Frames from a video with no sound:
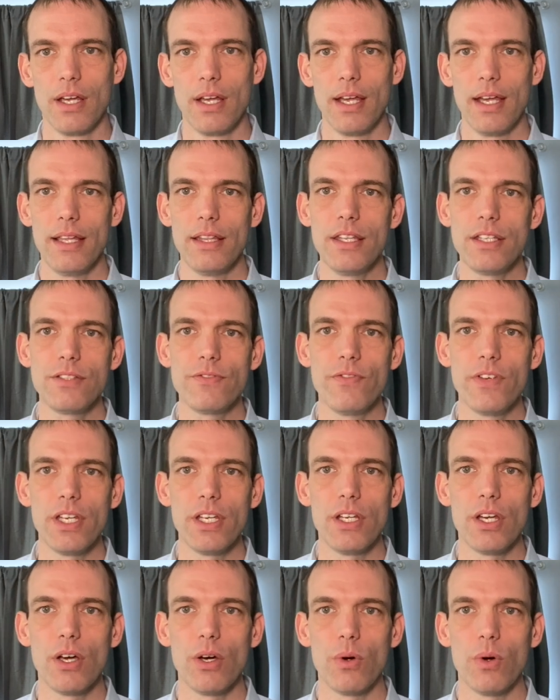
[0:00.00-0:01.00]
In this
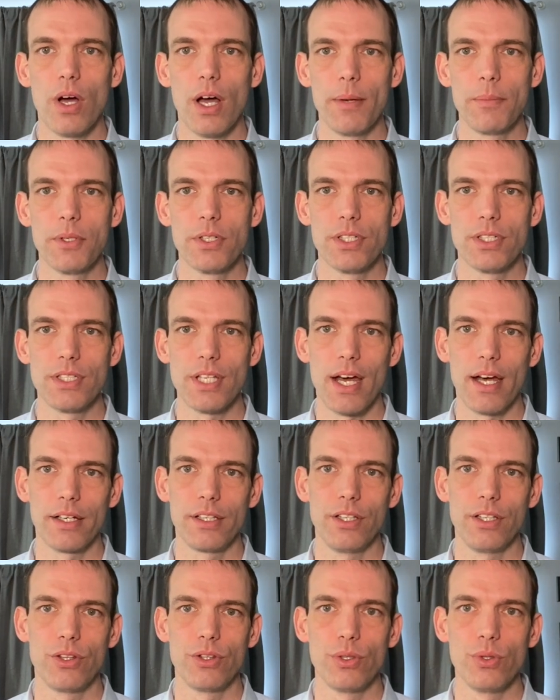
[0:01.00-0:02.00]
video, I'm going to
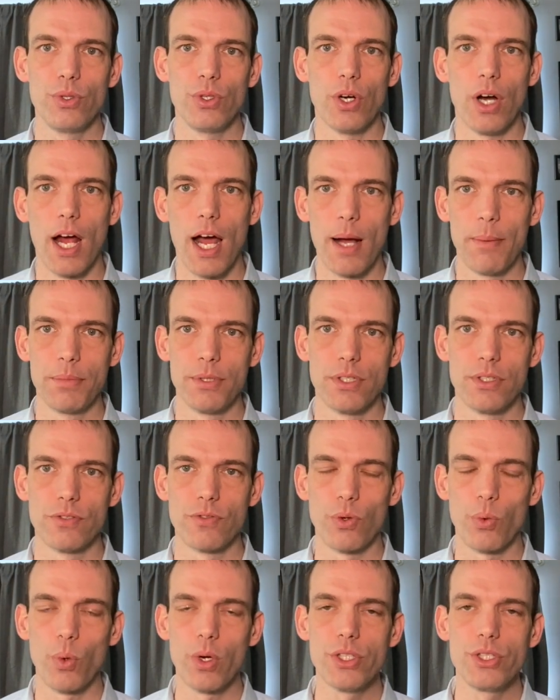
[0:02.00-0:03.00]
talk you through your options
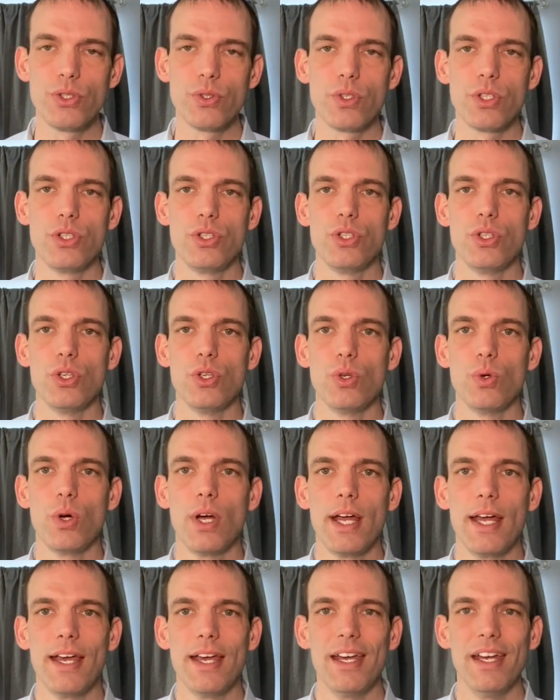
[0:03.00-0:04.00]
for what you can do
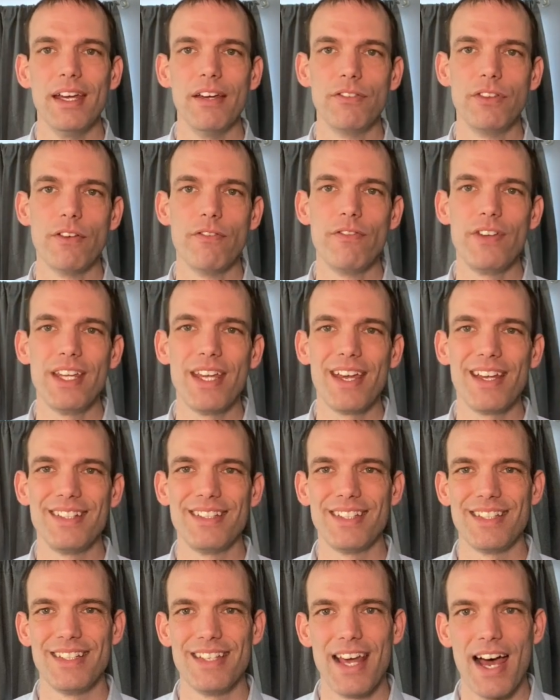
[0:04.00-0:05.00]
if the VA
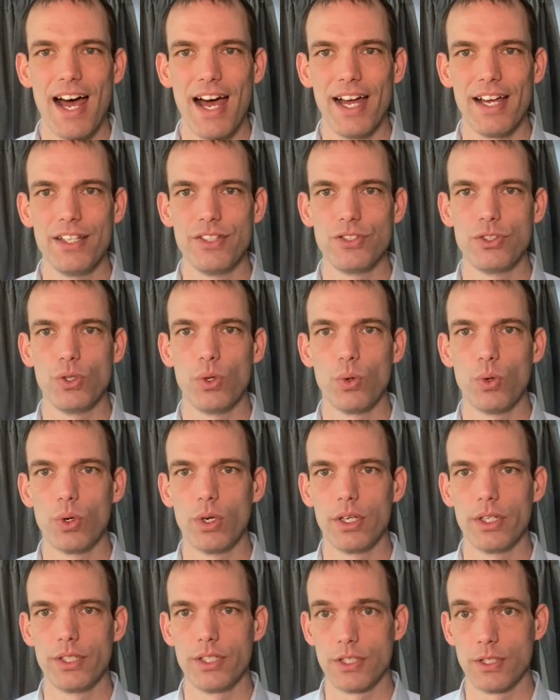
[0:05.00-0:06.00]
denies
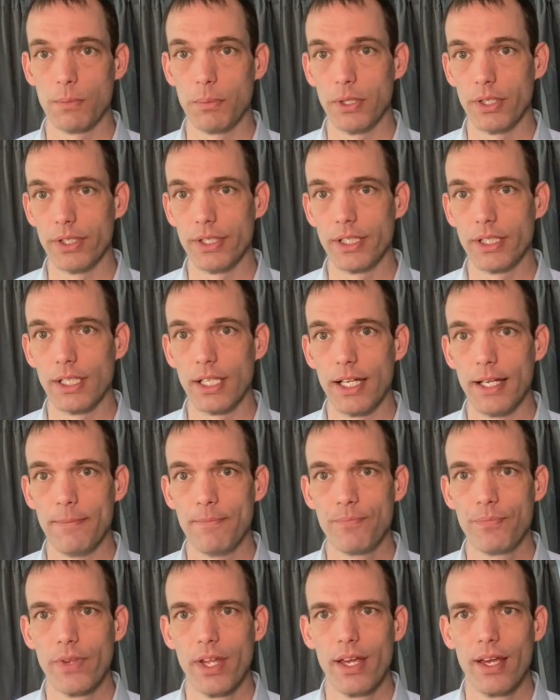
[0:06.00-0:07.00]
your disability claim.
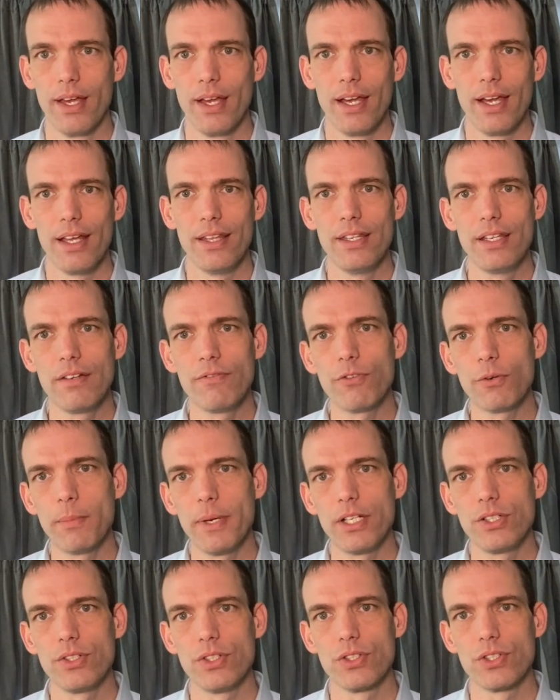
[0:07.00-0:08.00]
And the
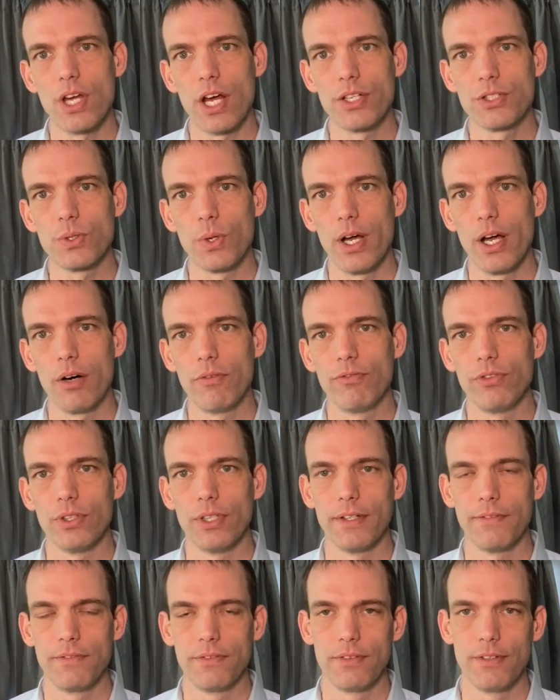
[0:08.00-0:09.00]
information is also helpful
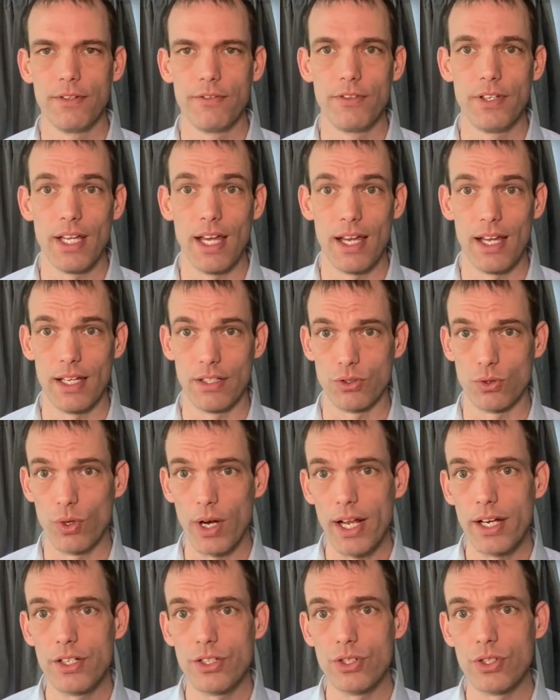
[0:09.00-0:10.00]
if the VA has
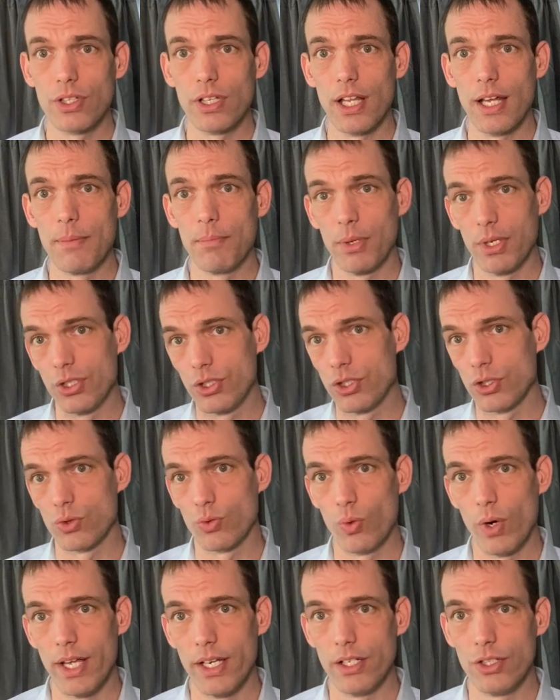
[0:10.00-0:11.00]
granted your claim but it just
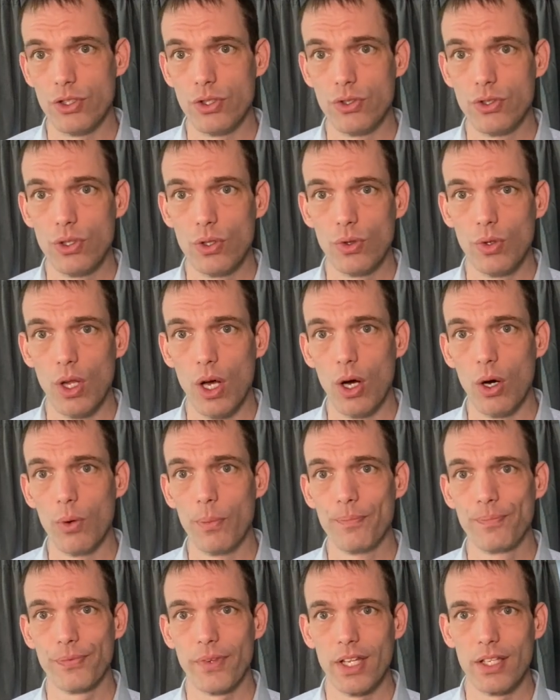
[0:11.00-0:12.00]
rated you too low
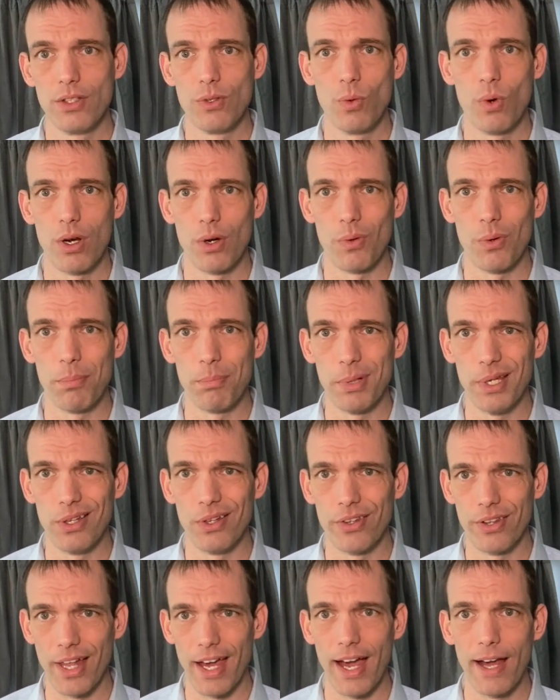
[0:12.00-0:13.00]
and you want to
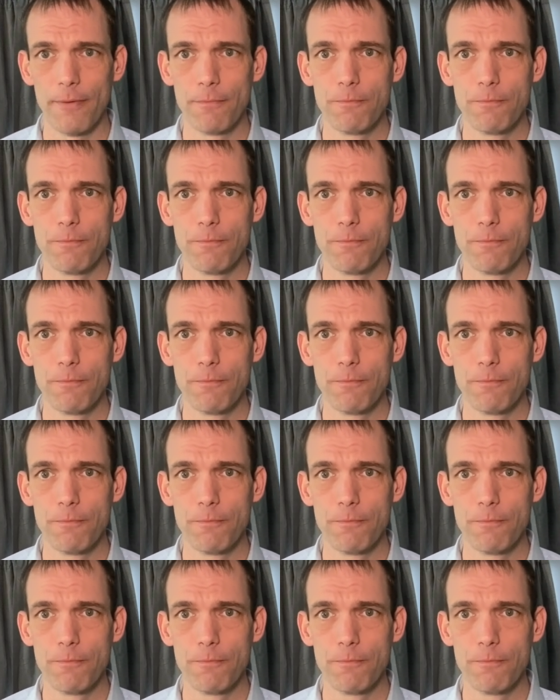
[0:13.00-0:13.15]
appeal that.